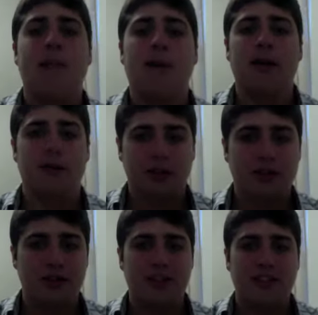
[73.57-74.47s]
Yes,
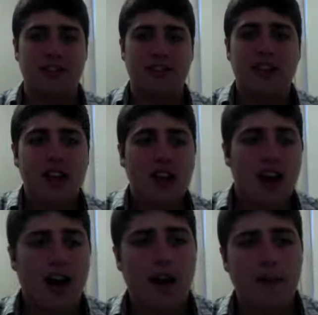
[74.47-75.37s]
I'm that much of a freak.
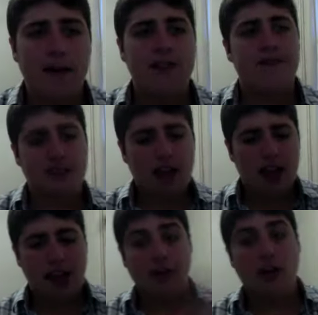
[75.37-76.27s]
It's fucking
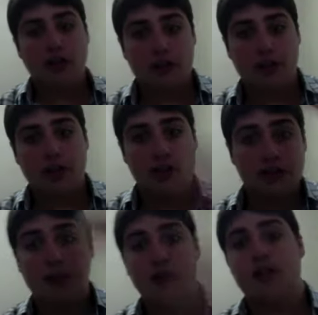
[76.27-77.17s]
September and I'm still
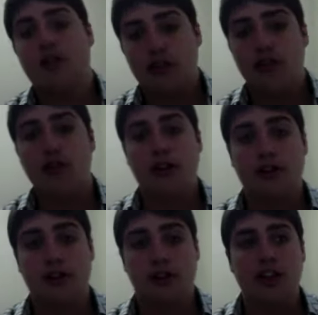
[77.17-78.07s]
doing this.
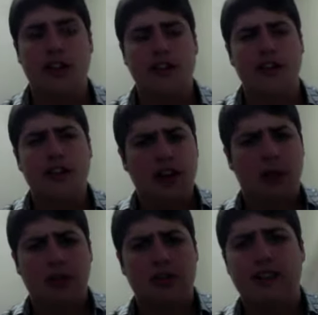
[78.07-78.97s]
Um, but
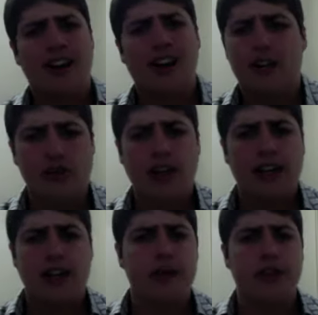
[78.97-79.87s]
I've also seen
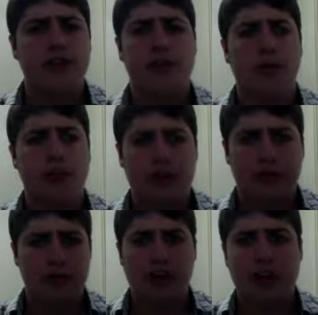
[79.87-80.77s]
some of the shows of two thousand
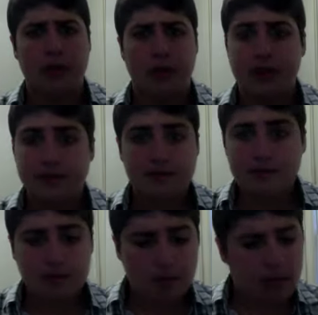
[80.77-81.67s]
thirteen. I've seen the
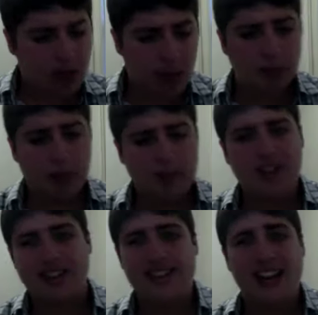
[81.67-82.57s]
almost the entire Dragon
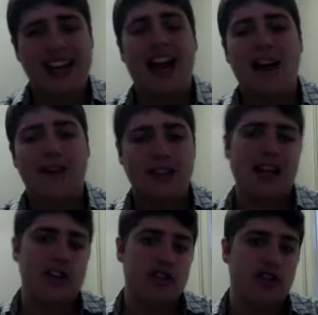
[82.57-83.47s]
Gate U S A triple shot
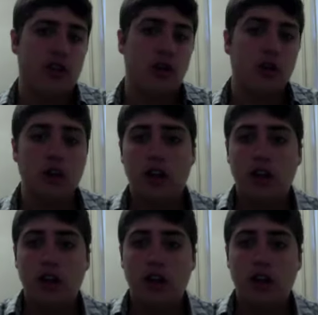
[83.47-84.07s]
from January.